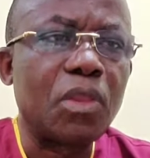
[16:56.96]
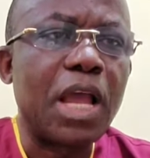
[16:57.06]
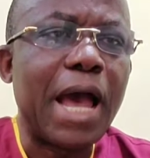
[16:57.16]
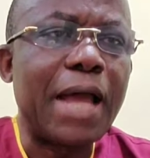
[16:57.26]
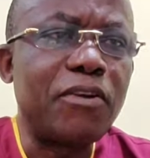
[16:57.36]

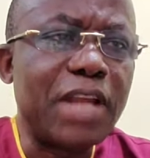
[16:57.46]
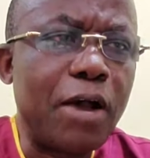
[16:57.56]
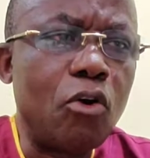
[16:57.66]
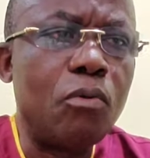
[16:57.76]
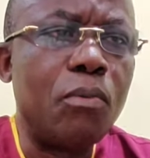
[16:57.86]
another
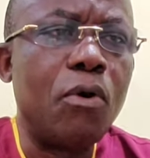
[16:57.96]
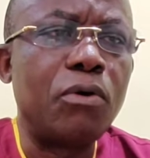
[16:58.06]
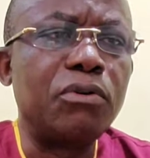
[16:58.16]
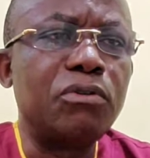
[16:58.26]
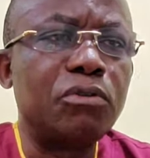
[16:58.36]

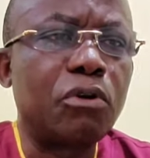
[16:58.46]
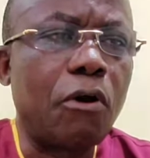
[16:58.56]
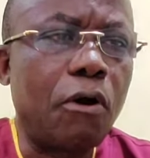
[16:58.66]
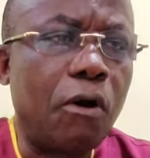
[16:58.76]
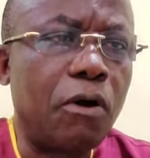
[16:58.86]
hormone
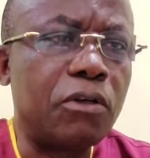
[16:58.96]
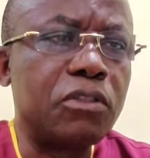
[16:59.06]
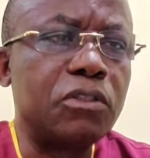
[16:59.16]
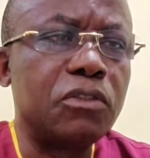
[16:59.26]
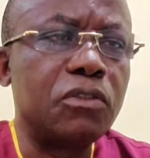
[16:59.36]

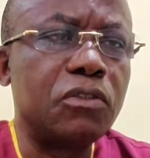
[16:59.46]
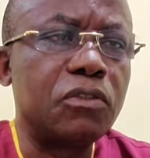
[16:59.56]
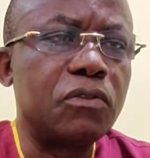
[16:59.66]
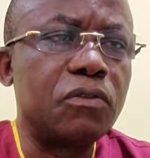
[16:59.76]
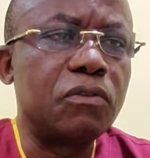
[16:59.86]
called,
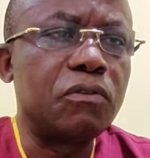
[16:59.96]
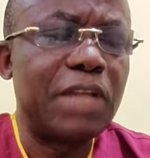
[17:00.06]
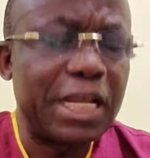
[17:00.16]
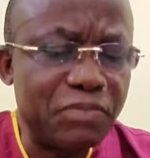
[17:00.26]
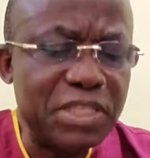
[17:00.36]
let me